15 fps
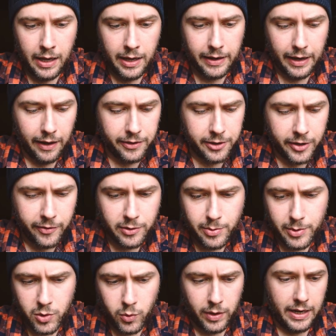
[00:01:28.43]
Now, the difference
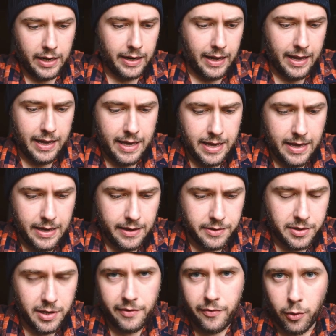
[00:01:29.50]
between a
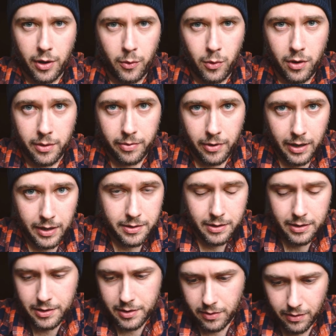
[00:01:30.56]
C41
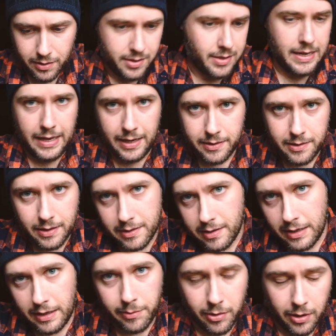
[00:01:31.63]
process or a
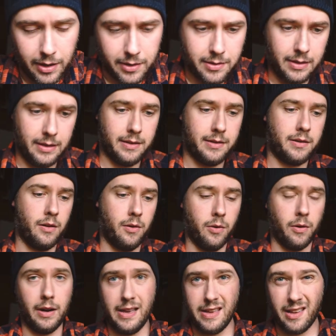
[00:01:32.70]
CN16 process
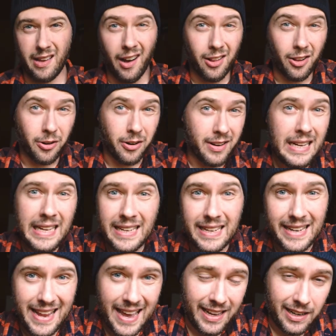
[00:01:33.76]
or a color
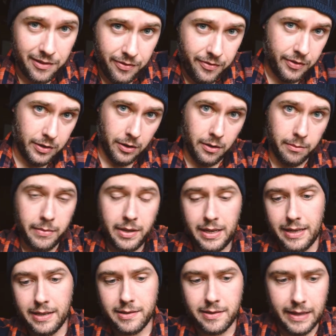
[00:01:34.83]
negative film
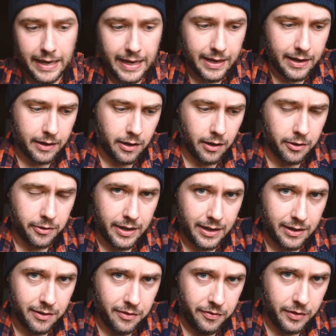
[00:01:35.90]
is that a color
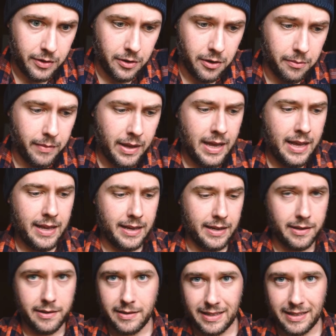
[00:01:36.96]
negative film is